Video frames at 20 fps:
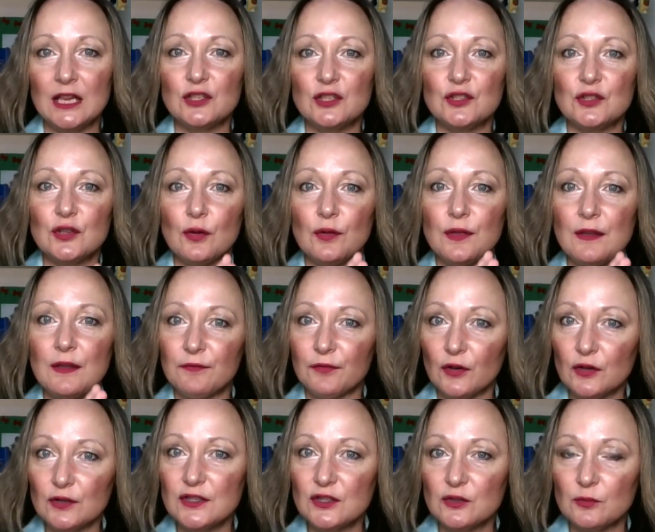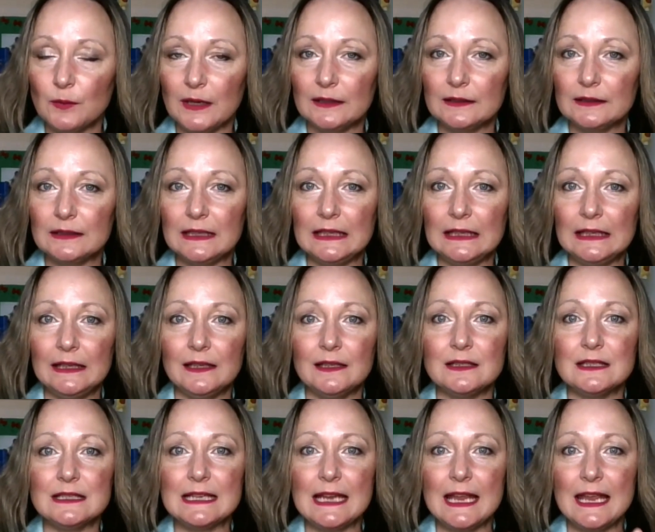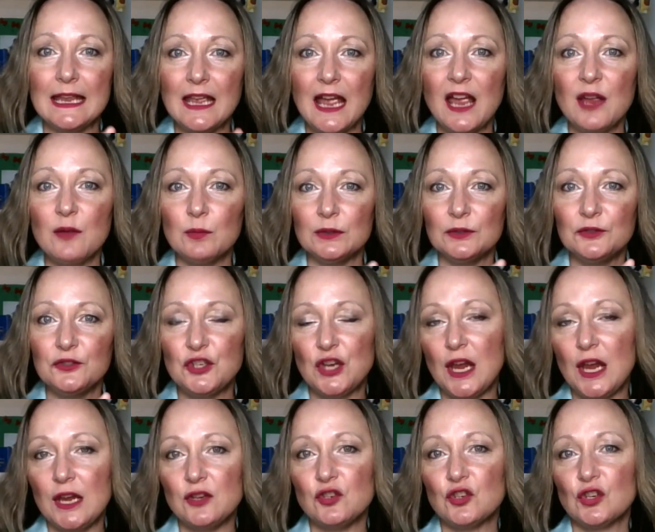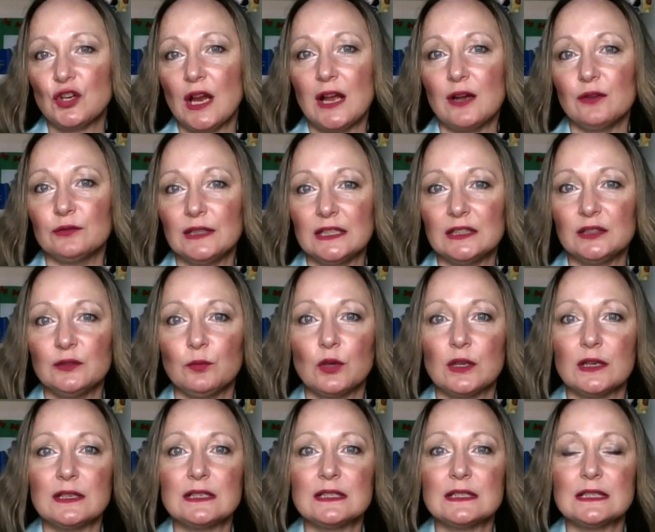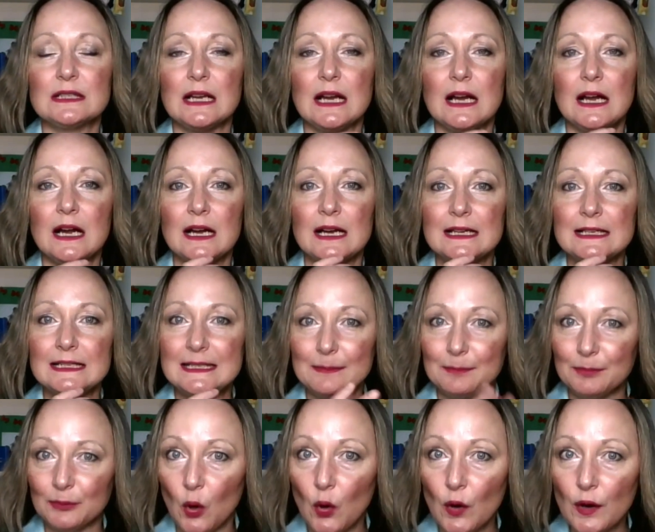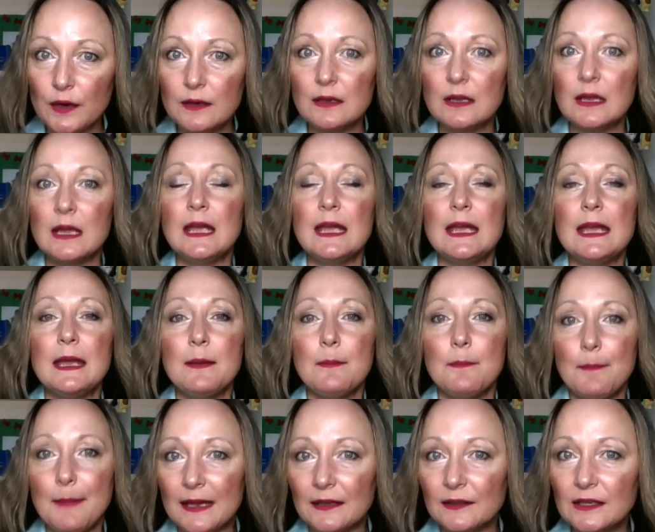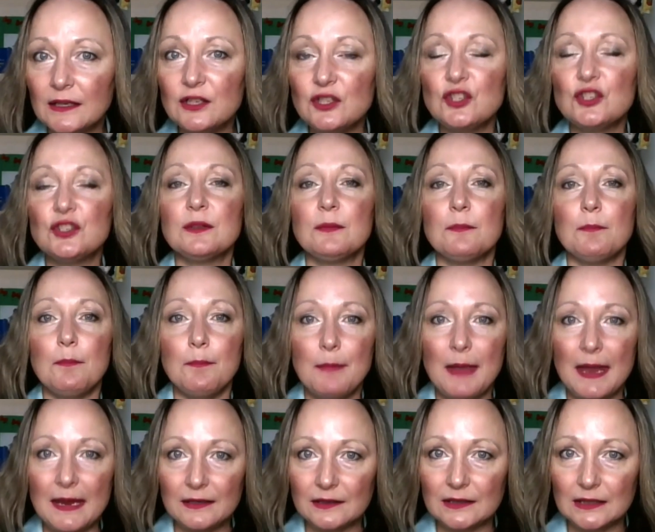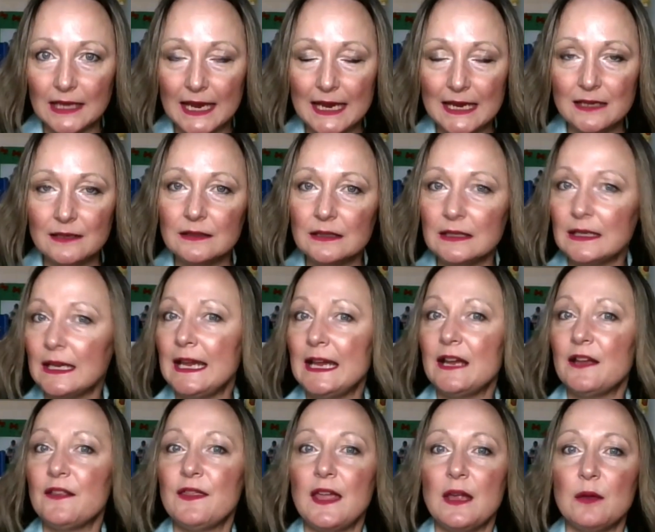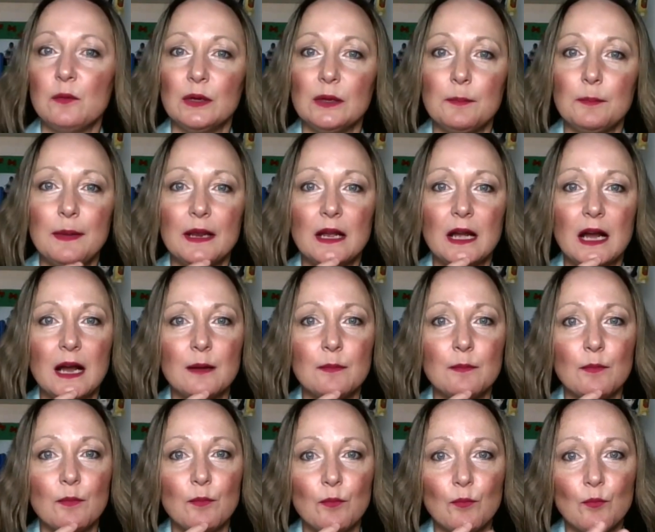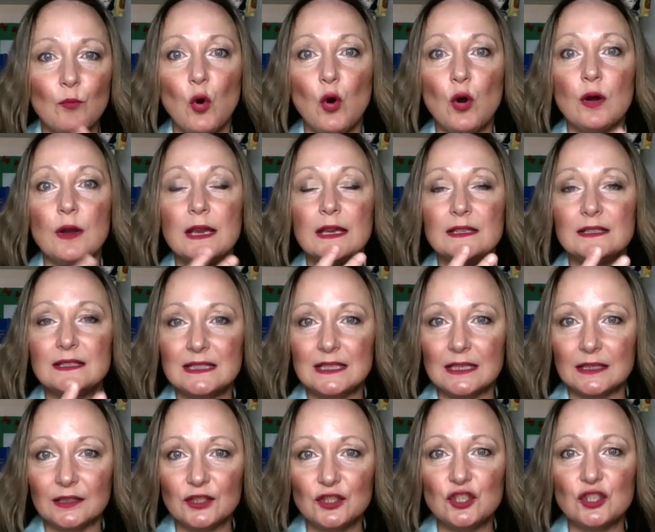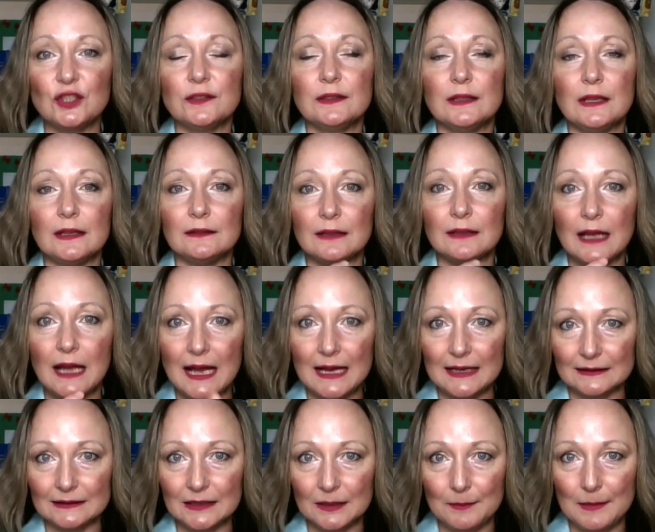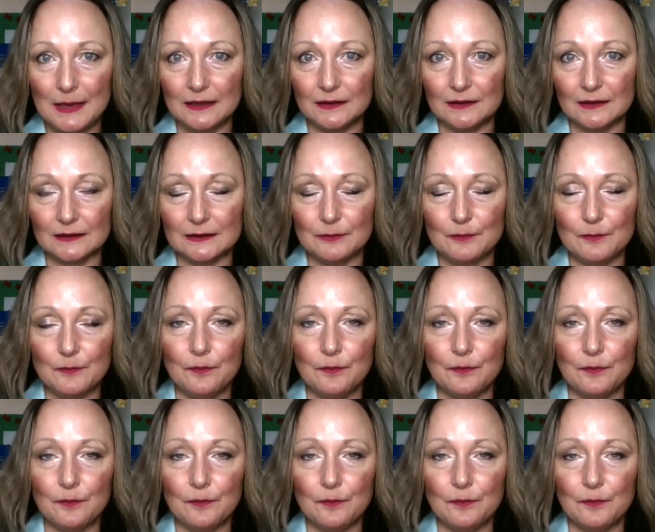So the first one is AI will change how networks are deployed, managed, maintained. They will become more intelligent and automated.